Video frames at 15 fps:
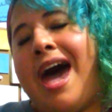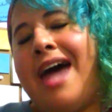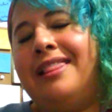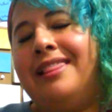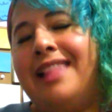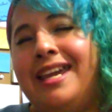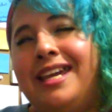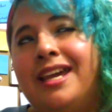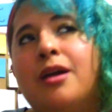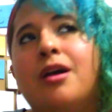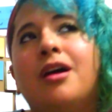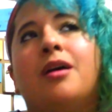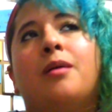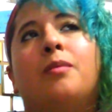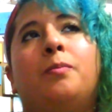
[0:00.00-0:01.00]
I like
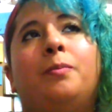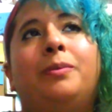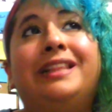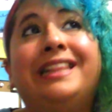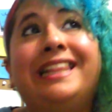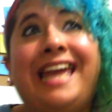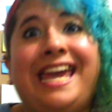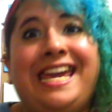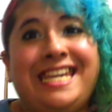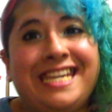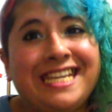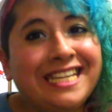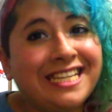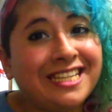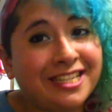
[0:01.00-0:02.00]

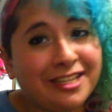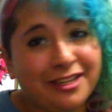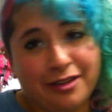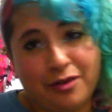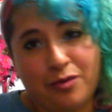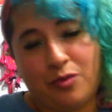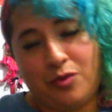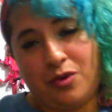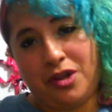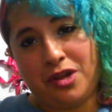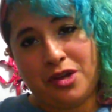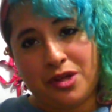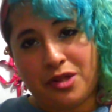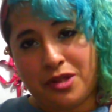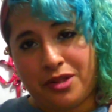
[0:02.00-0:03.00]
playing
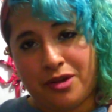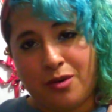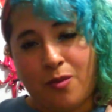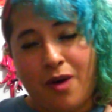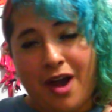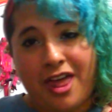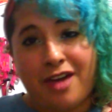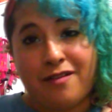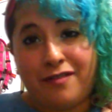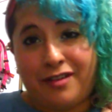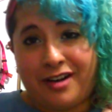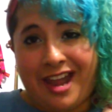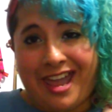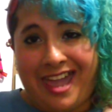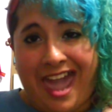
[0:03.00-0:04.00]
with
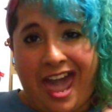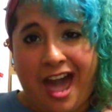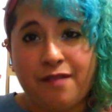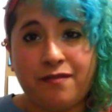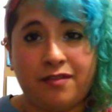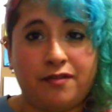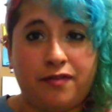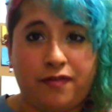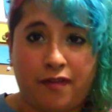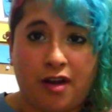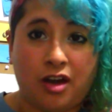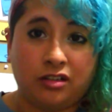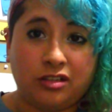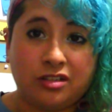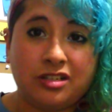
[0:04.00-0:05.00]
whatever I have in
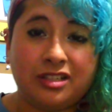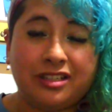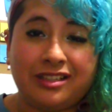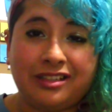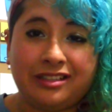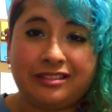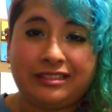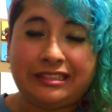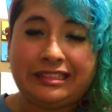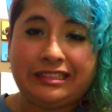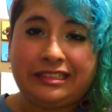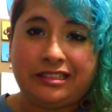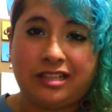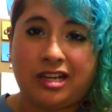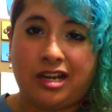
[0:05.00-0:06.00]
front.
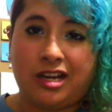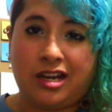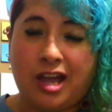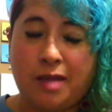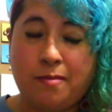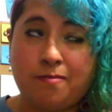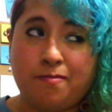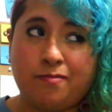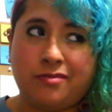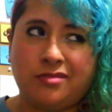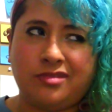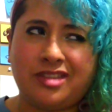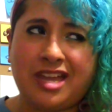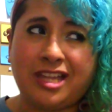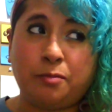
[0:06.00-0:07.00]
I'm
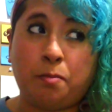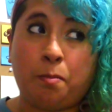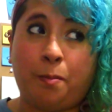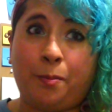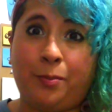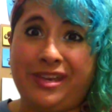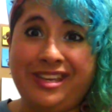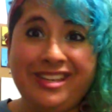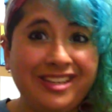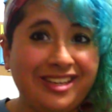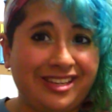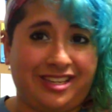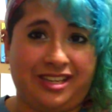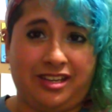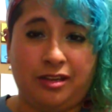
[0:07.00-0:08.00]
not
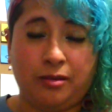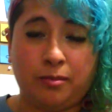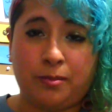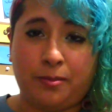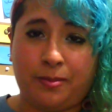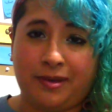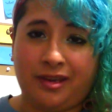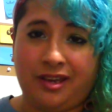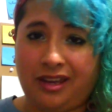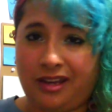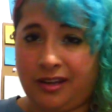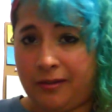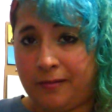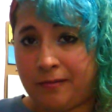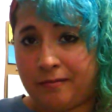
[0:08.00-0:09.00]
pinky, but